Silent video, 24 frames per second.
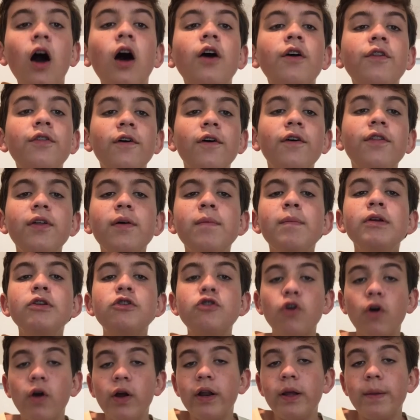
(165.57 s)
Although the
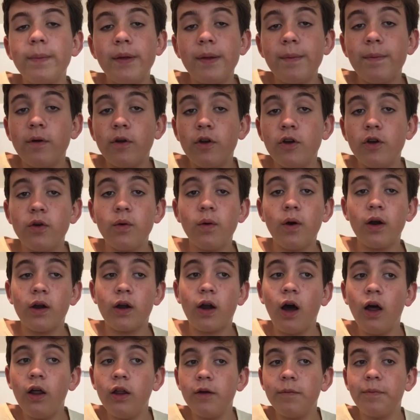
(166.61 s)
majority of people who are
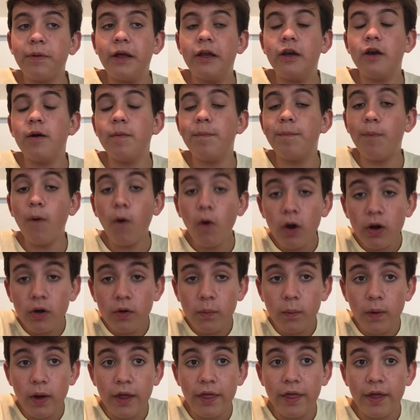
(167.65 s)
colorblind are
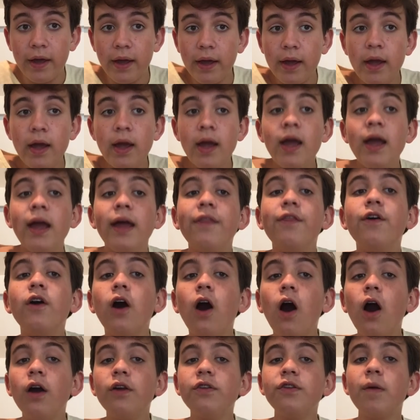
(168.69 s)
born with it, there
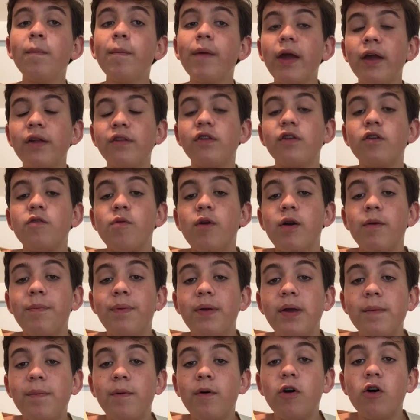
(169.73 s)
are some cases where
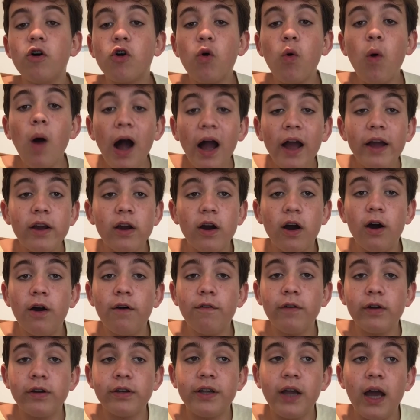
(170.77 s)
people acquire
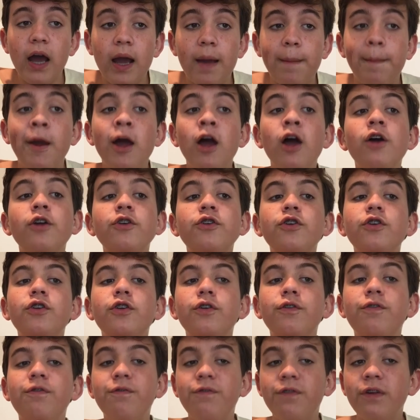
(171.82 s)
over time due
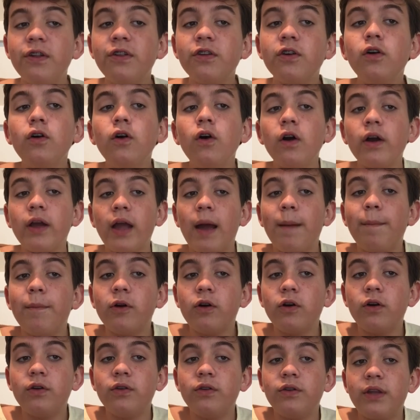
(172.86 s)
to physical or
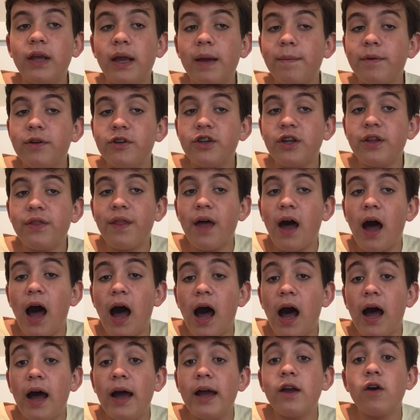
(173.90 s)
chemical damage in the
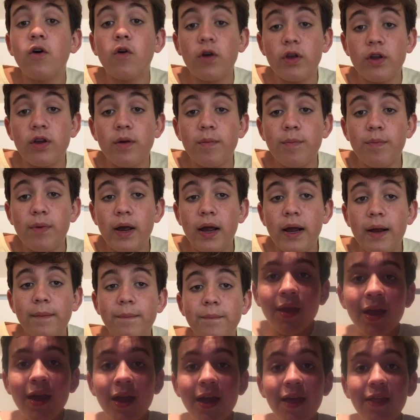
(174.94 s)
eye or your brain.
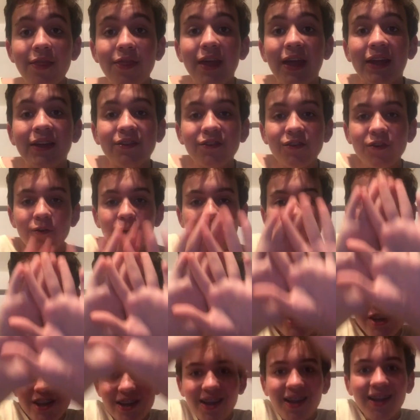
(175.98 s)
Thanks for
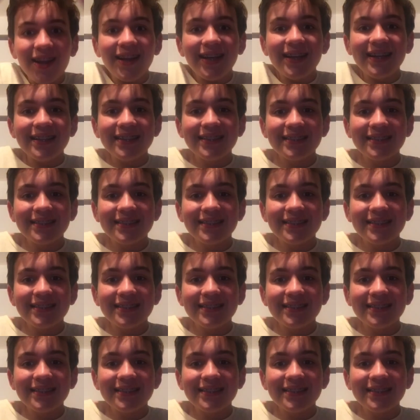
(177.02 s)
watching!